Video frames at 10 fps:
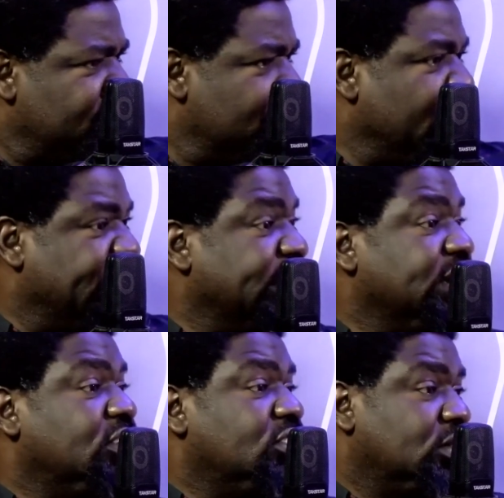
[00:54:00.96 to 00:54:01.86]
is
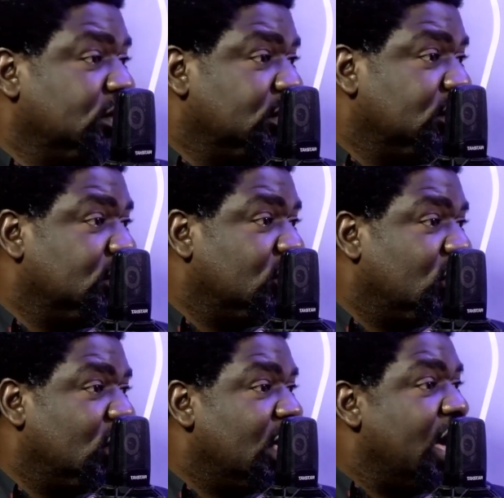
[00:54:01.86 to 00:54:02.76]
breaking it.
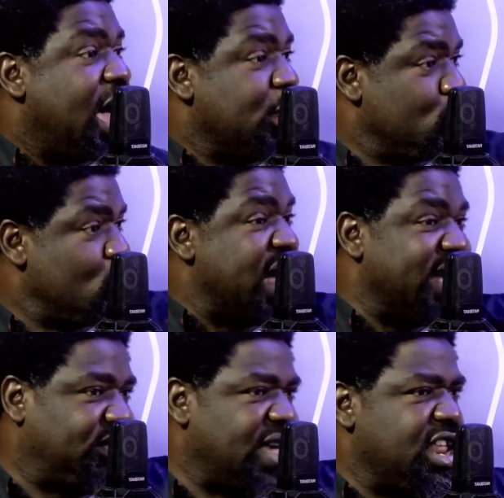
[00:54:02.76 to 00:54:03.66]
And you that
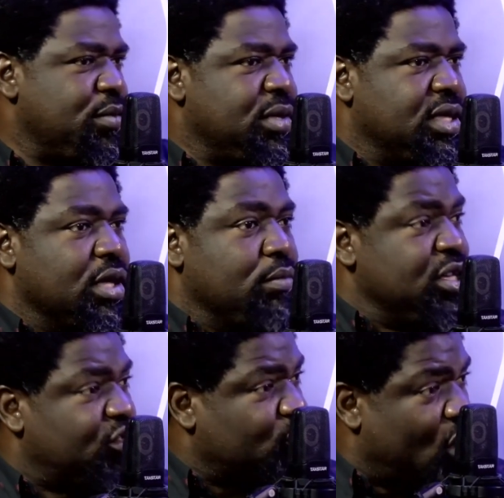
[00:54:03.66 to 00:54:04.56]
is telling me,
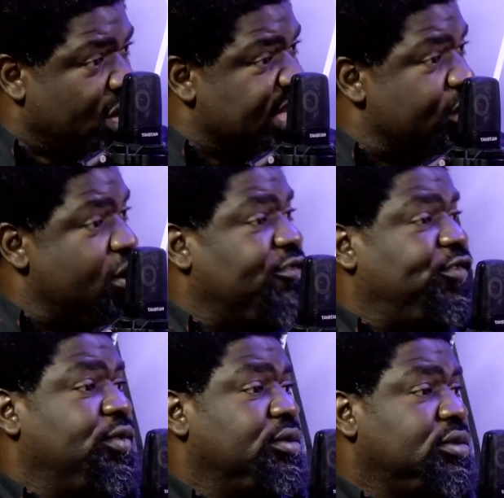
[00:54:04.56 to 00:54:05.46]
be strong
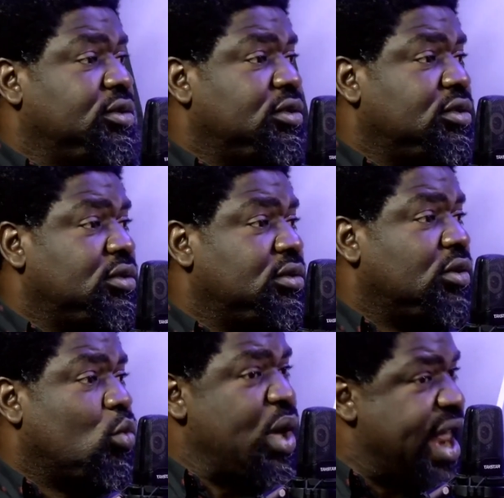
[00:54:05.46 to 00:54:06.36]
enough.
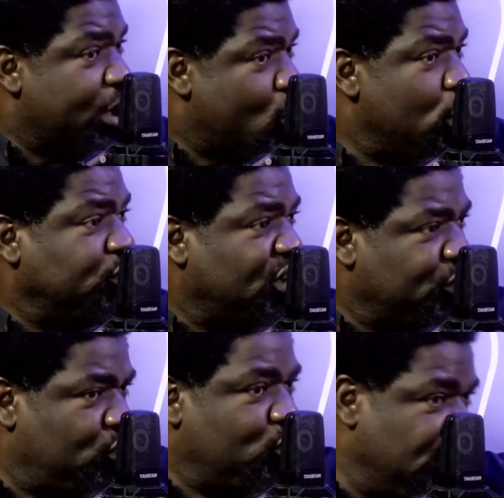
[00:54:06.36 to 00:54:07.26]
When I call
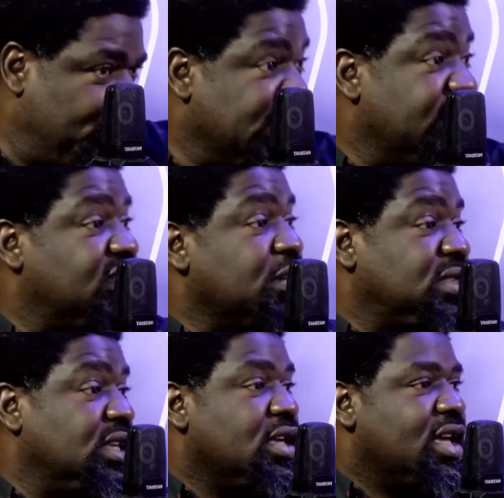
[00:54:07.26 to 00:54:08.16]
Joyce, you should repeat the same
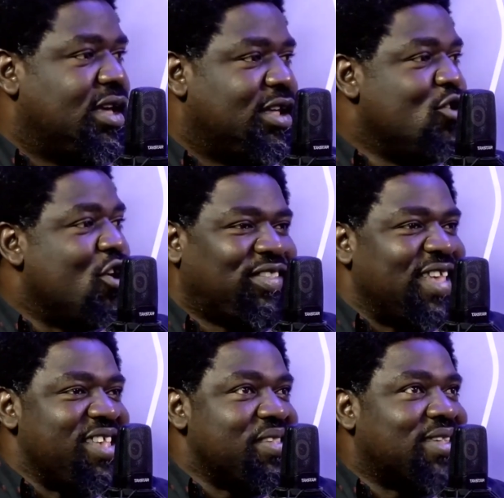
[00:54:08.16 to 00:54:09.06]
thing. Don't
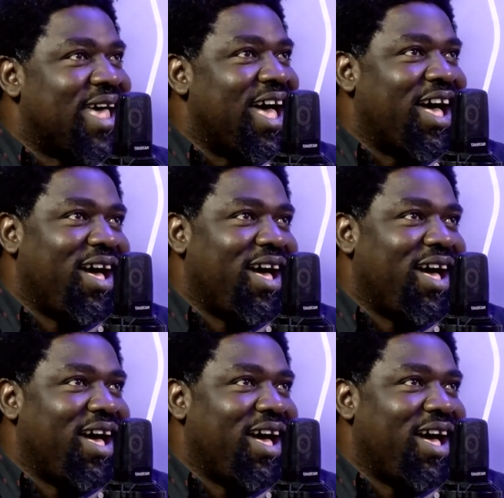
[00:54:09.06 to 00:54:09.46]
say, sir.